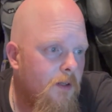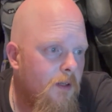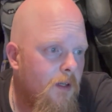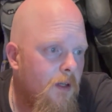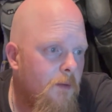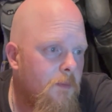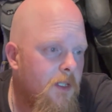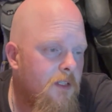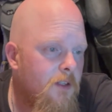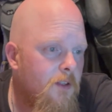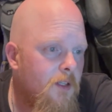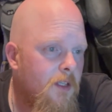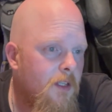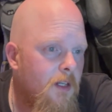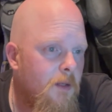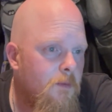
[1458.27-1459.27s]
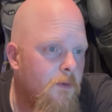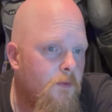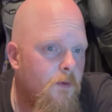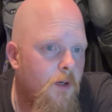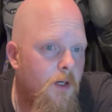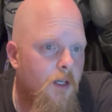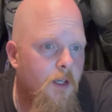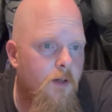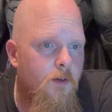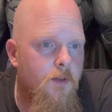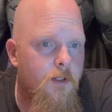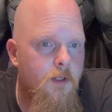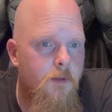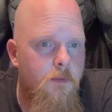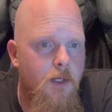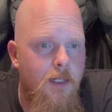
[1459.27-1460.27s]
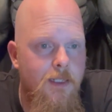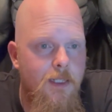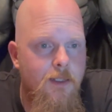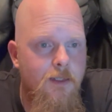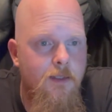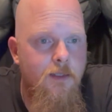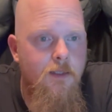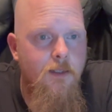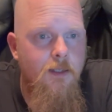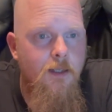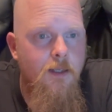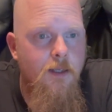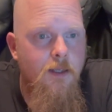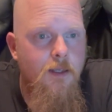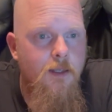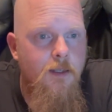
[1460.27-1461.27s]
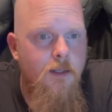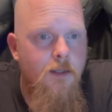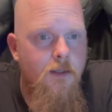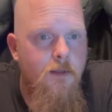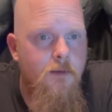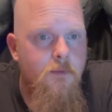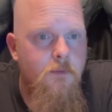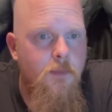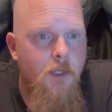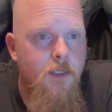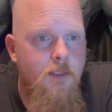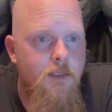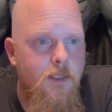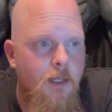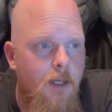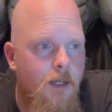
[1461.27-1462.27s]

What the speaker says: I meant to look it up before I got on here, but I didn't. But